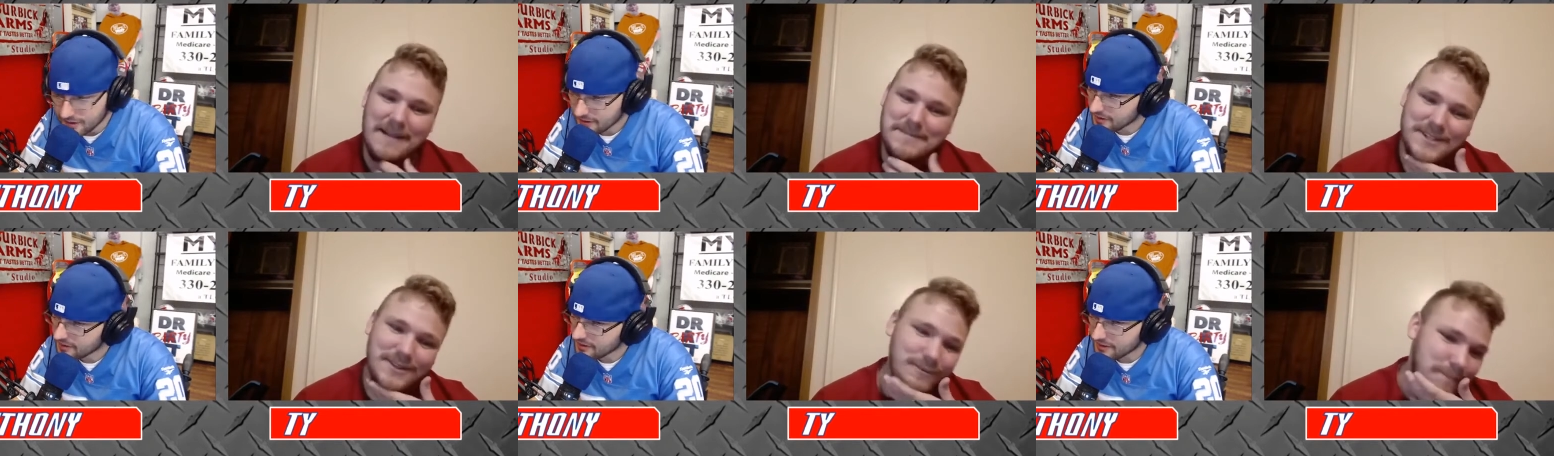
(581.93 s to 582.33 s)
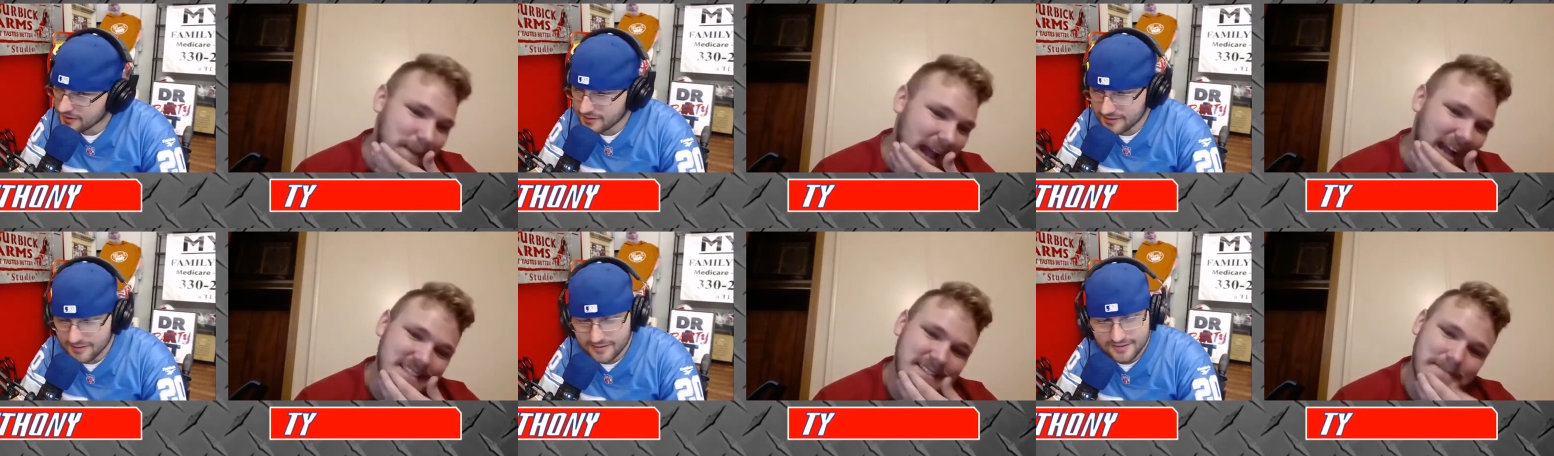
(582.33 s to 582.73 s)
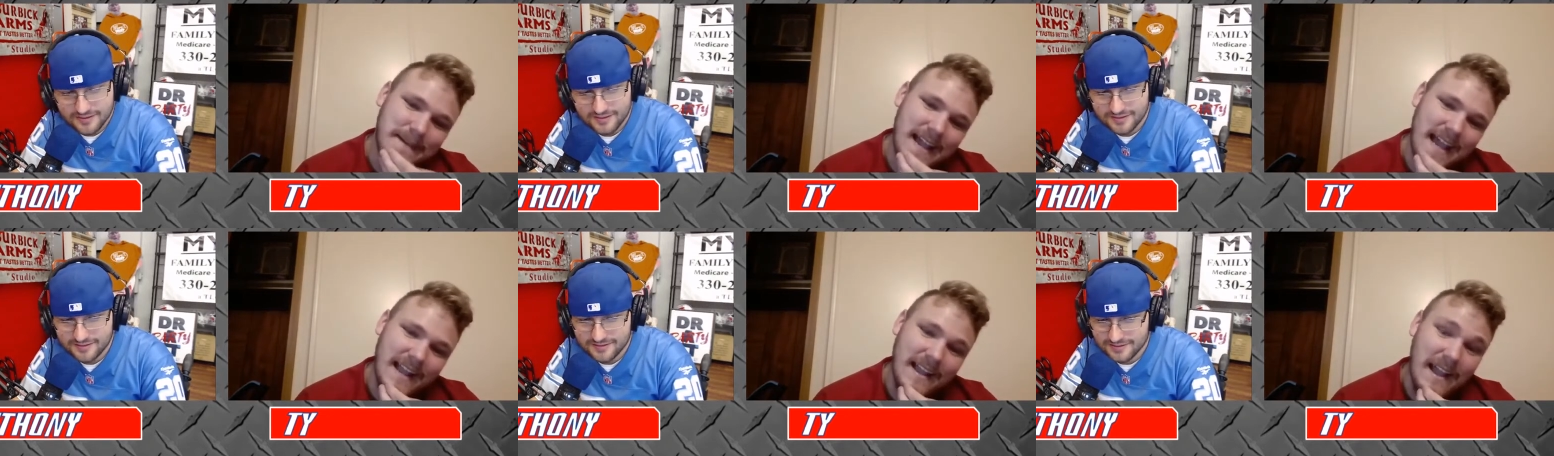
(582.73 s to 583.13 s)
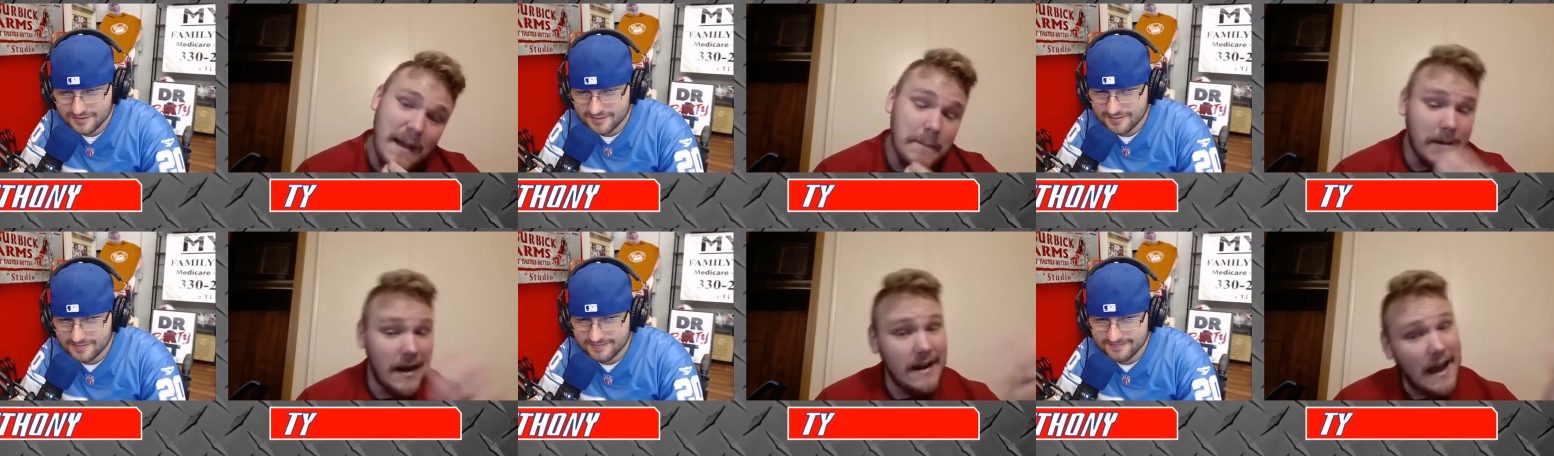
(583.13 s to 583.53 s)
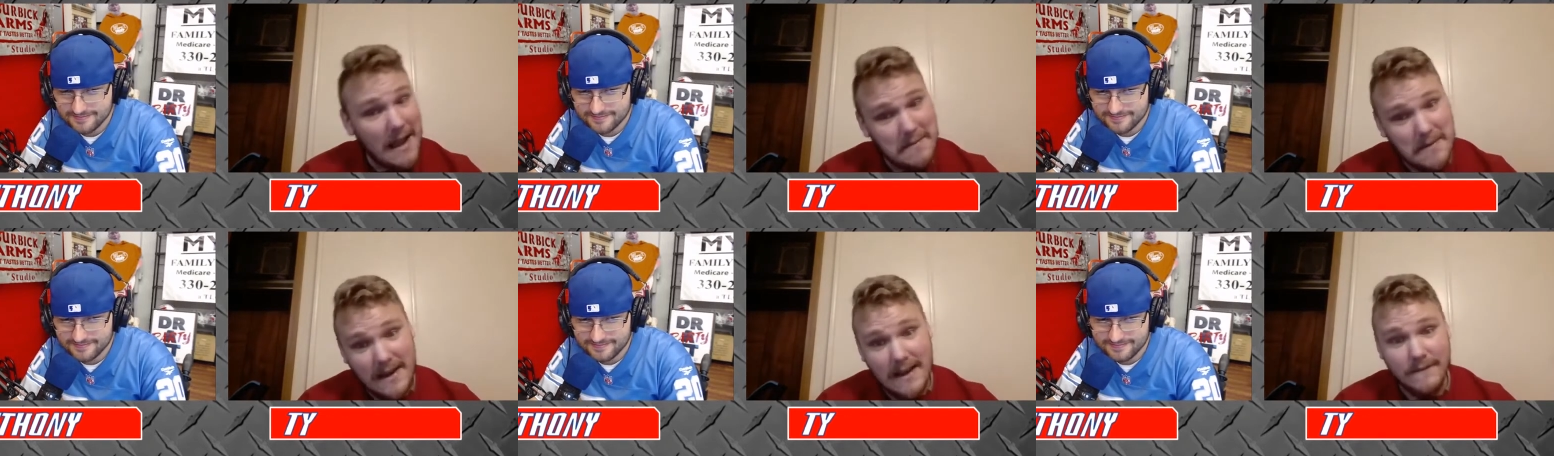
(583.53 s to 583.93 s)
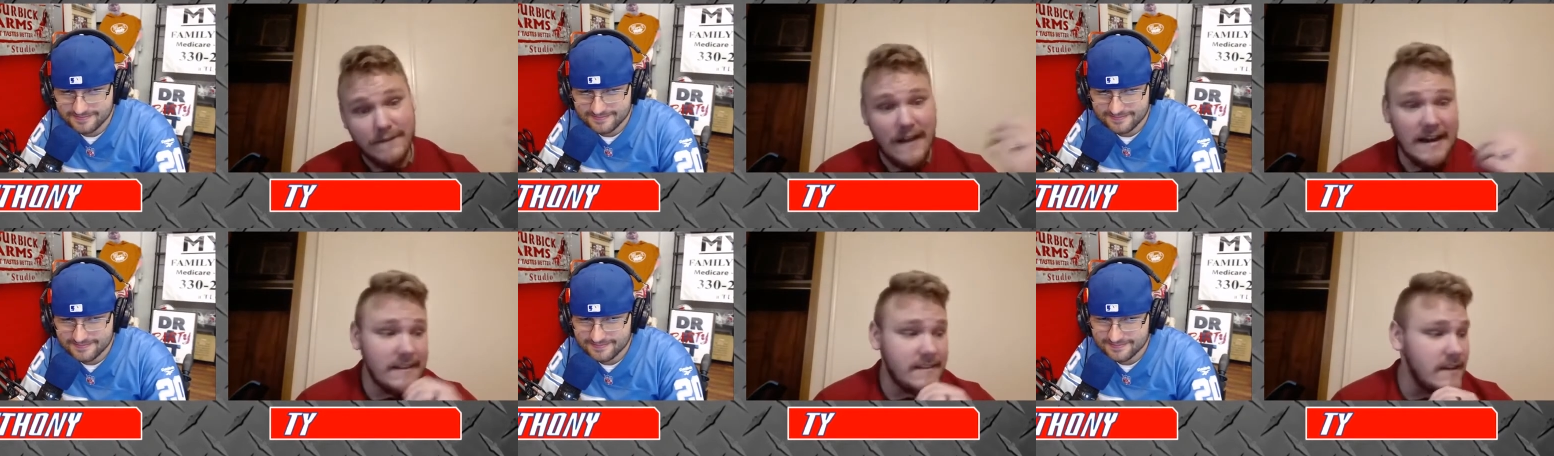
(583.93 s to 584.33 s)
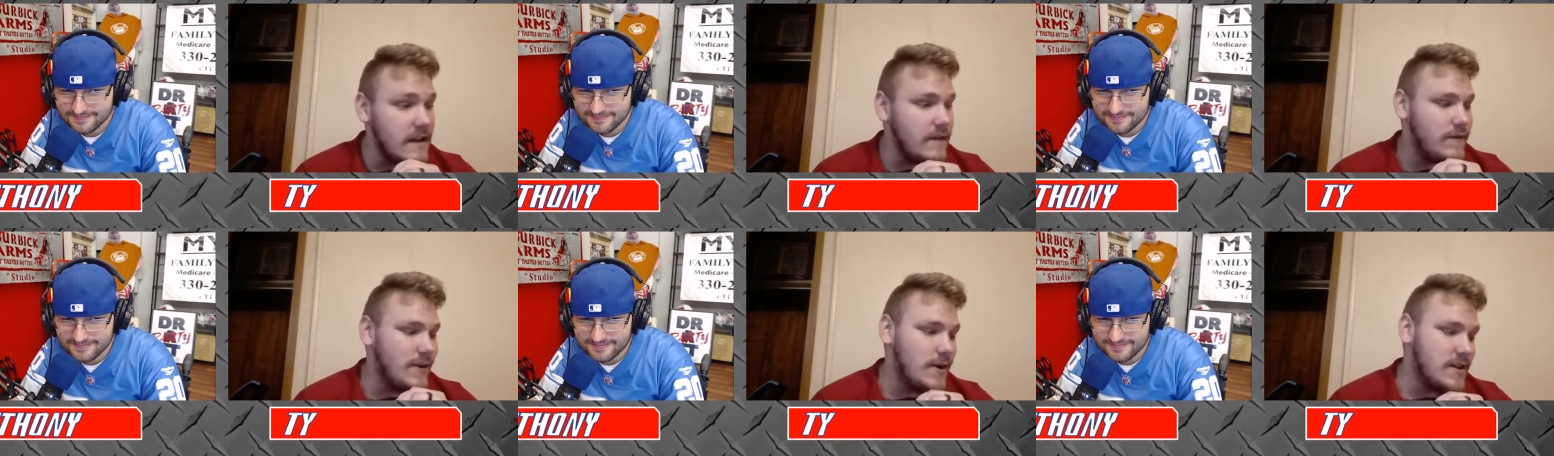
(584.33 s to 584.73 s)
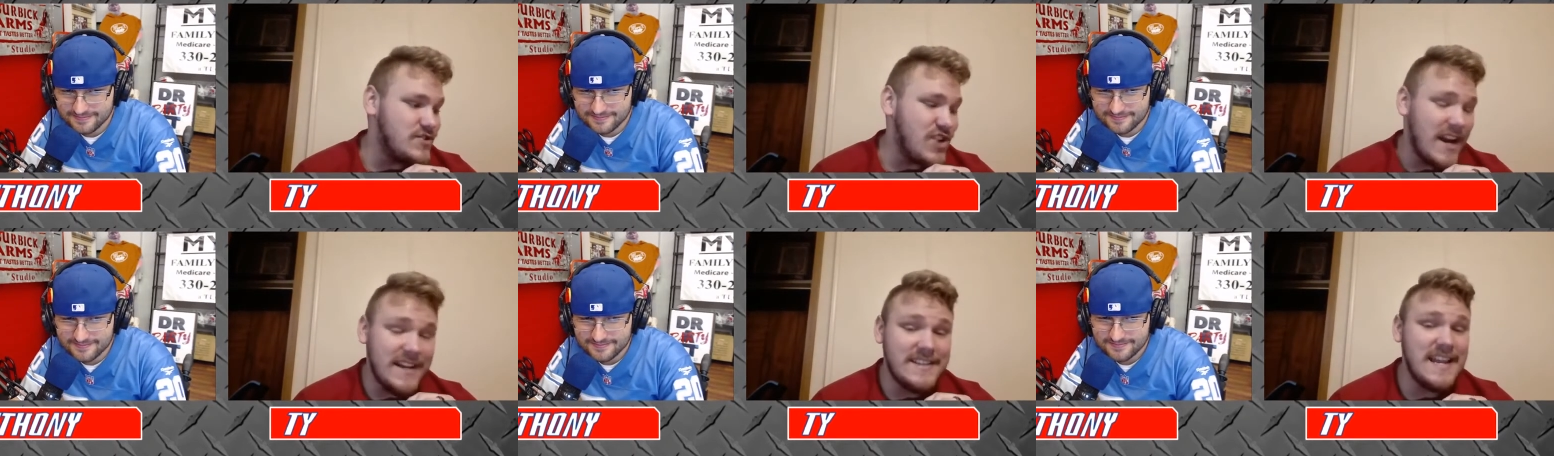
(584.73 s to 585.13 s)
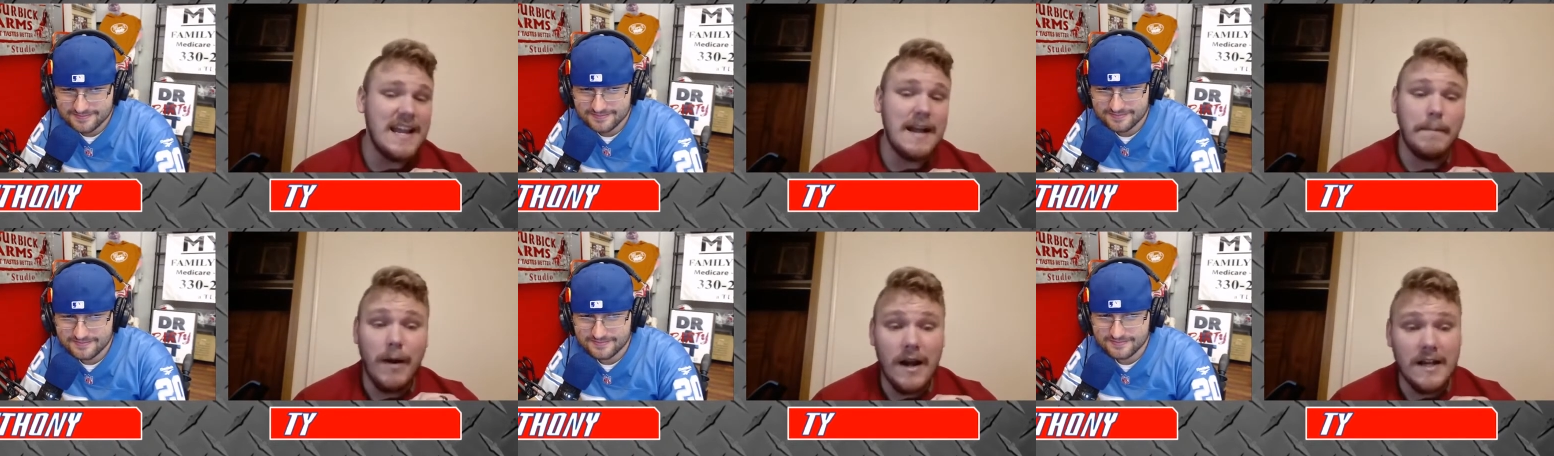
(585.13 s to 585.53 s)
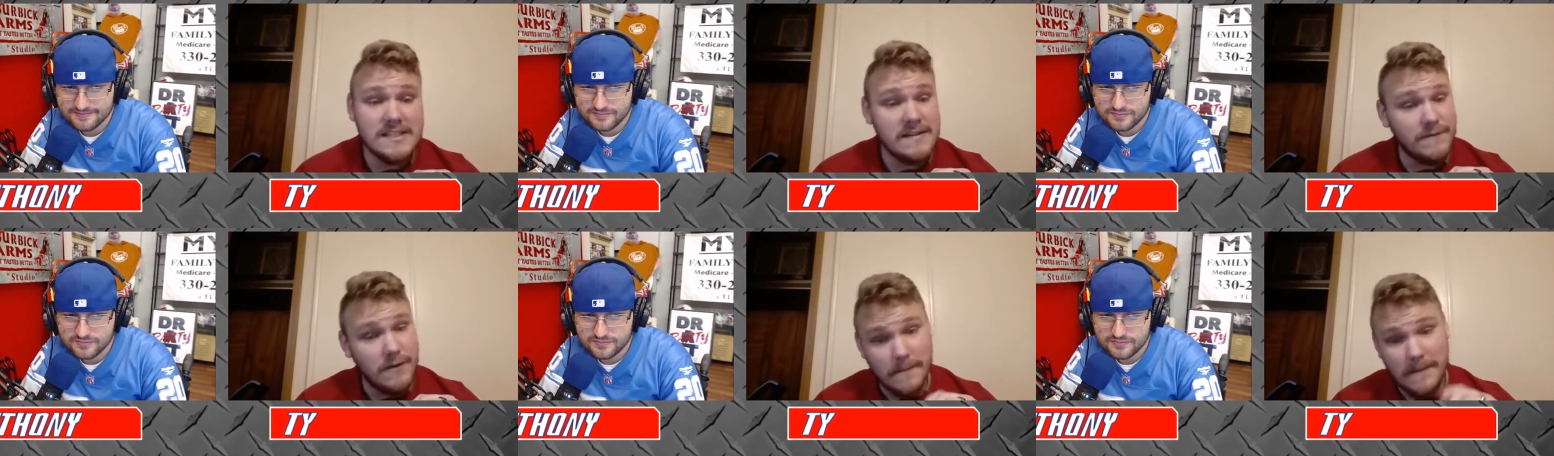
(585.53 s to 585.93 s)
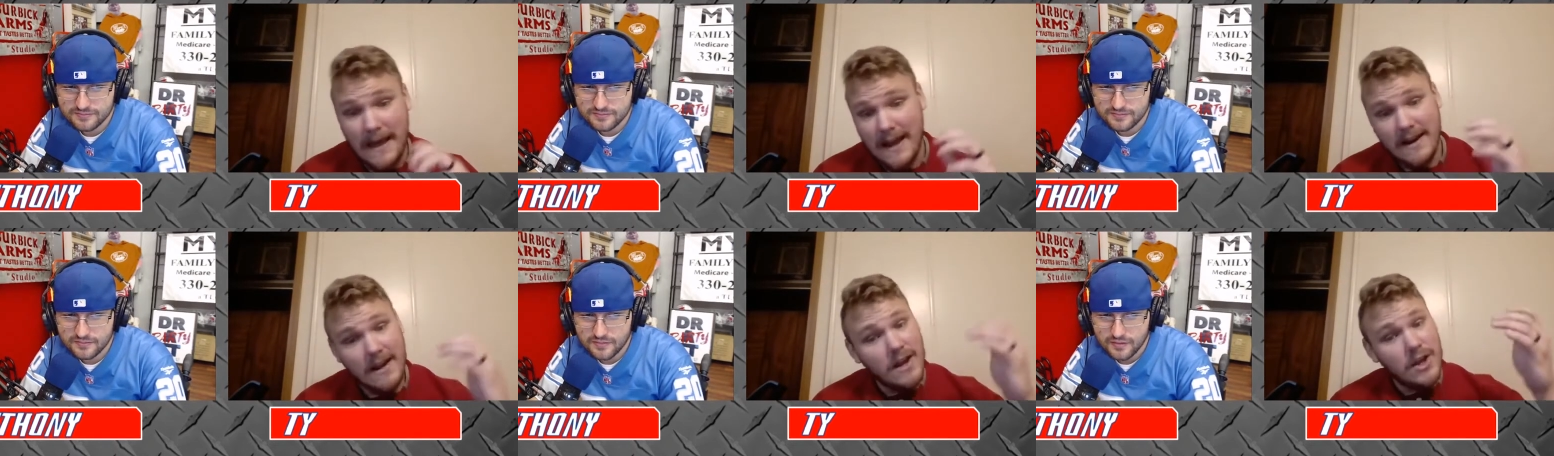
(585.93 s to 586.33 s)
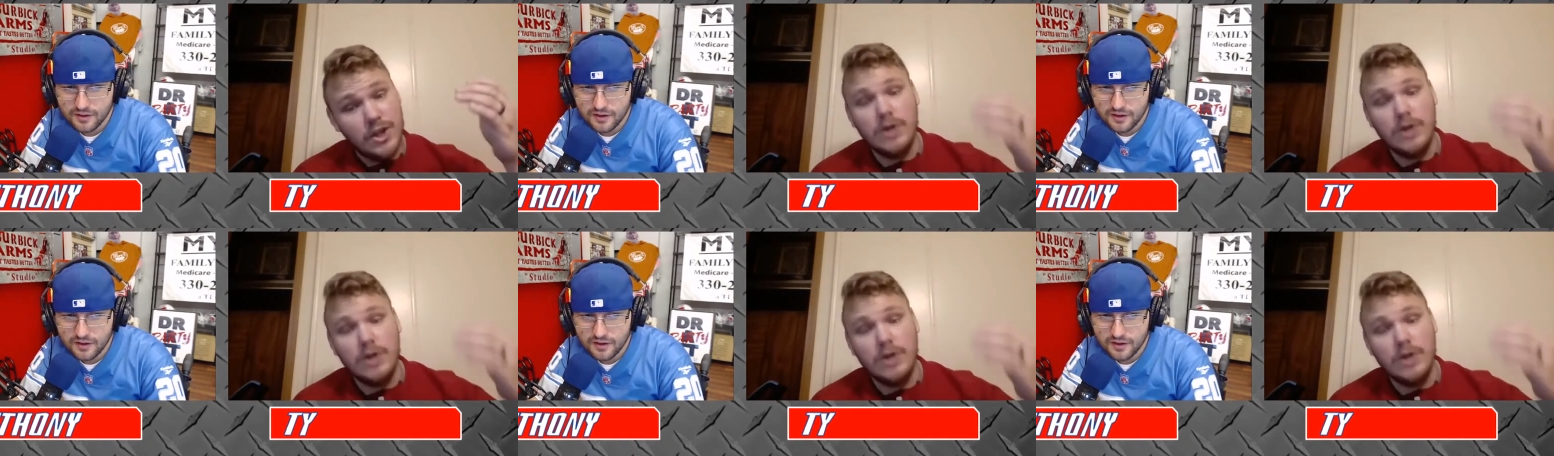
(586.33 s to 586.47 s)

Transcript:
Speaker 1: top two back to back. But I mean, if anything, if you could try to take a positive from that,